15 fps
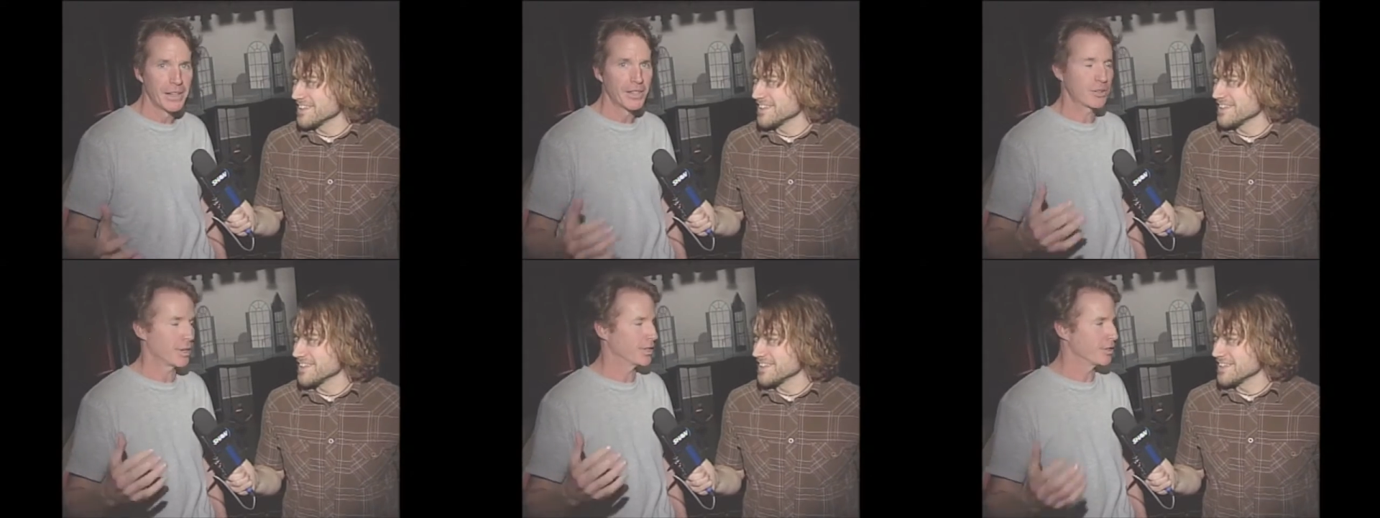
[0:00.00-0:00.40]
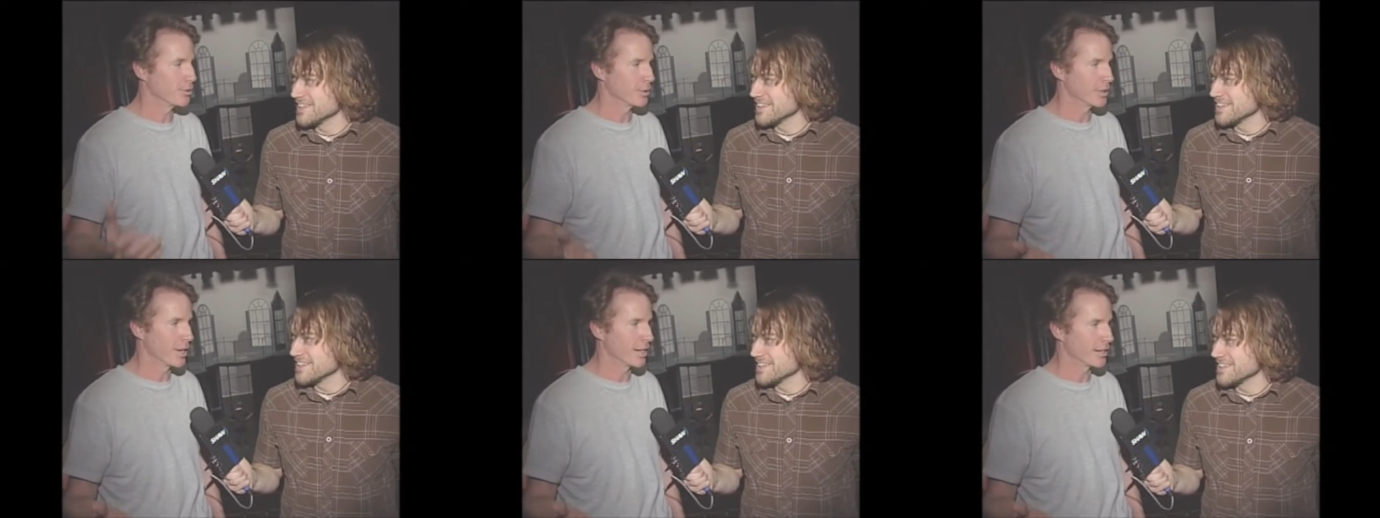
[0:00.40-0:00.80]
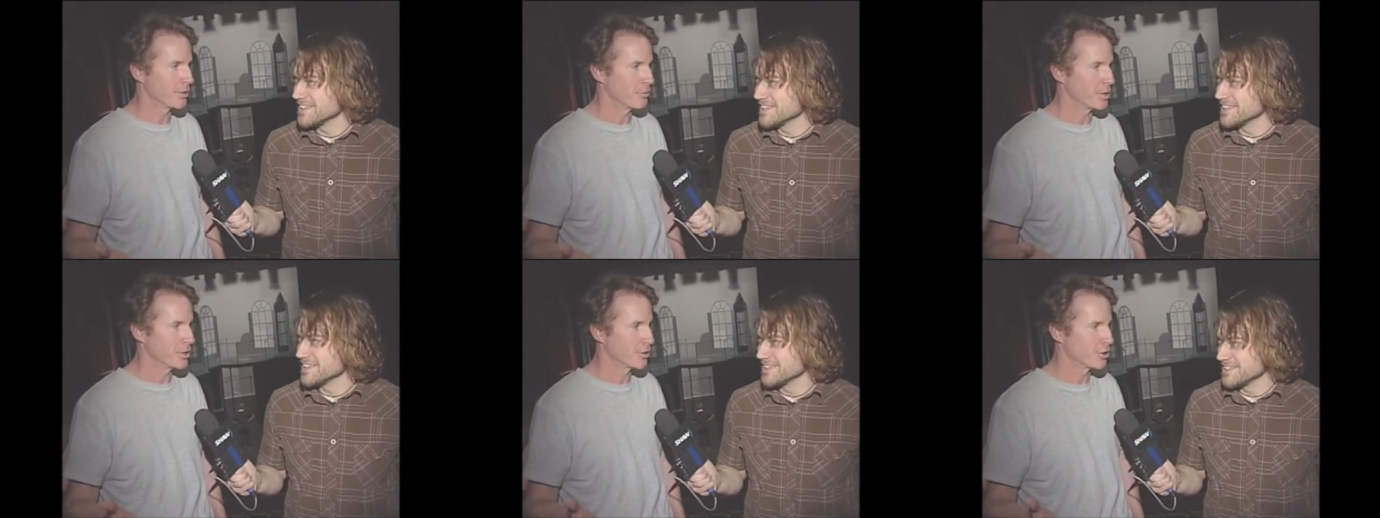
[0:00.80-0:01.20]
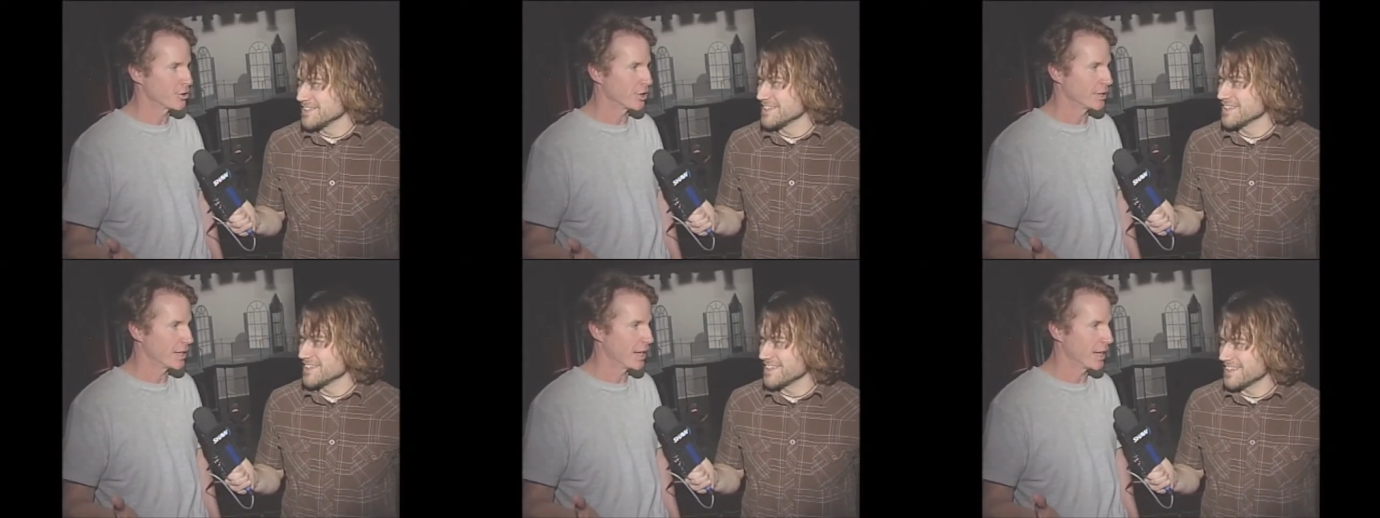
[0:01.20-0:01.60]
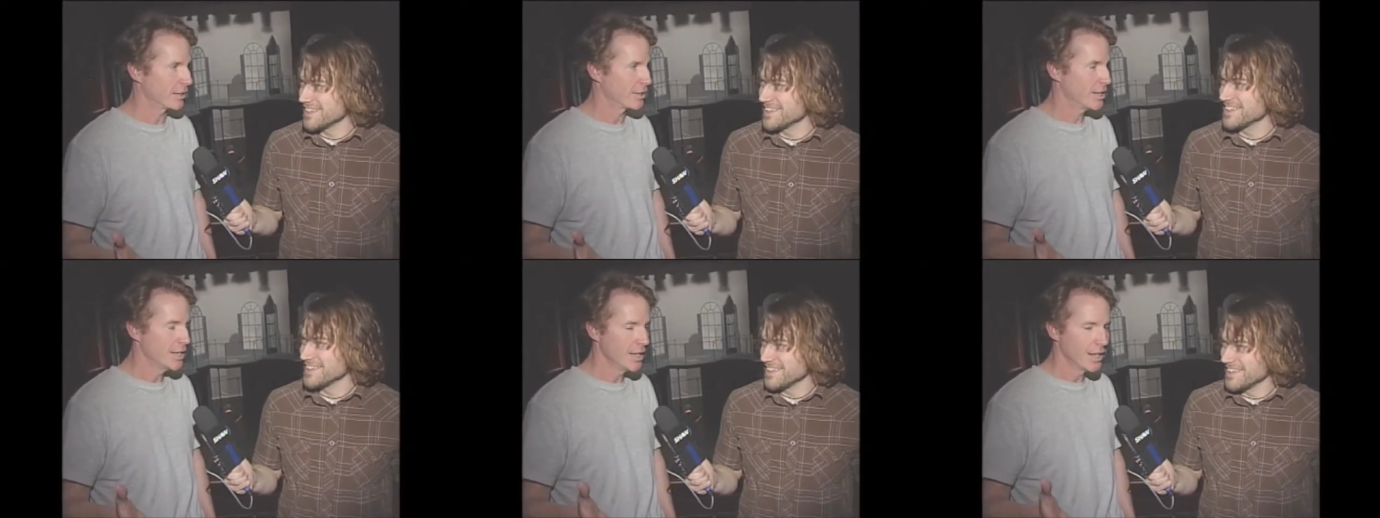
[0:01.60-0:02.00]
Speaker 1: so I had to do a lot of research on
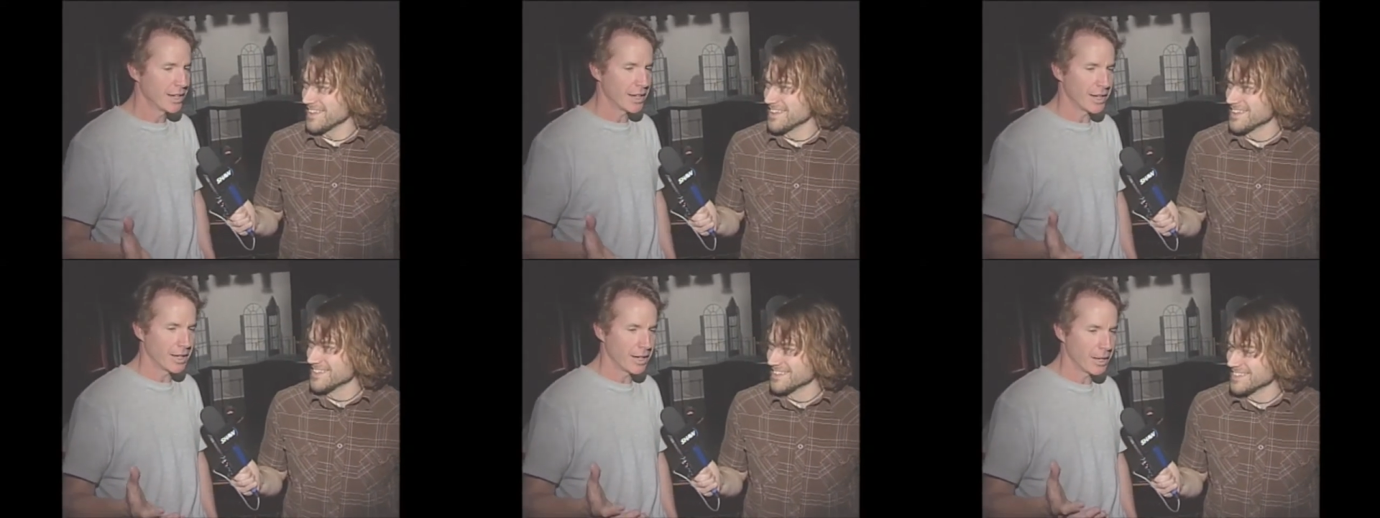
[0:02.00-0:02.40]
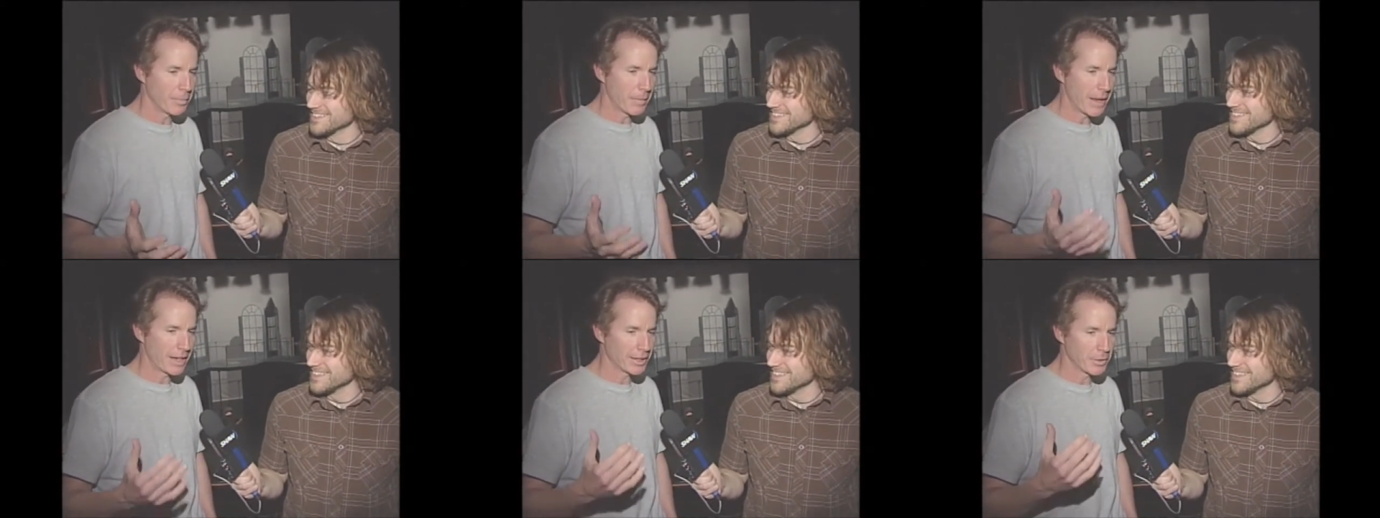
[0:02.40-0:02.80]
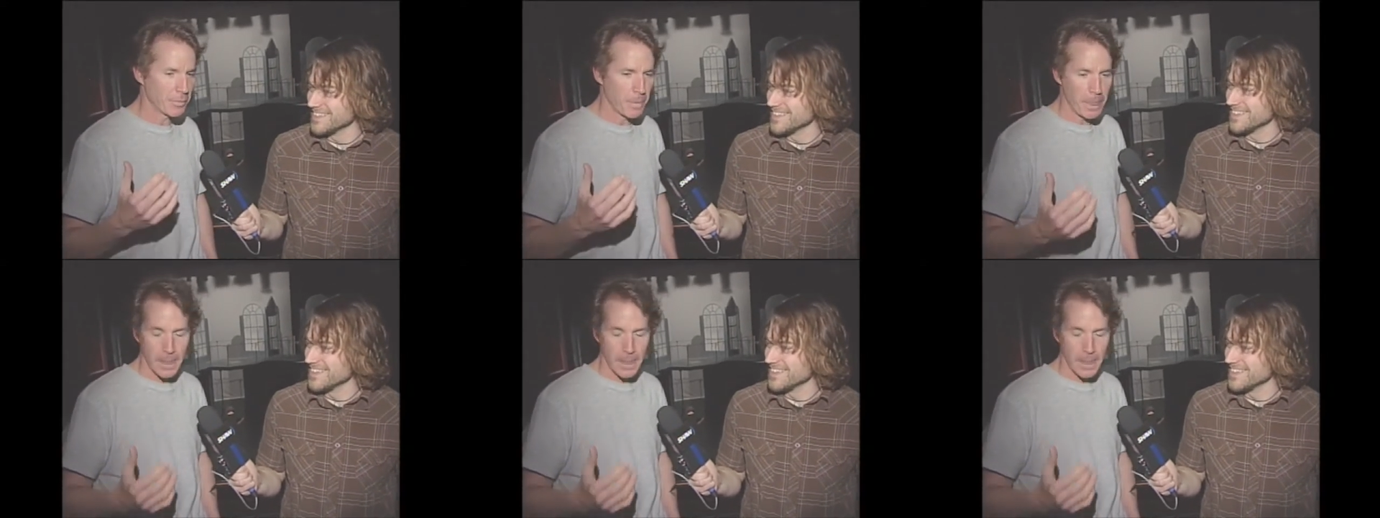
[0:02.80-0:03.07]
that. Ali,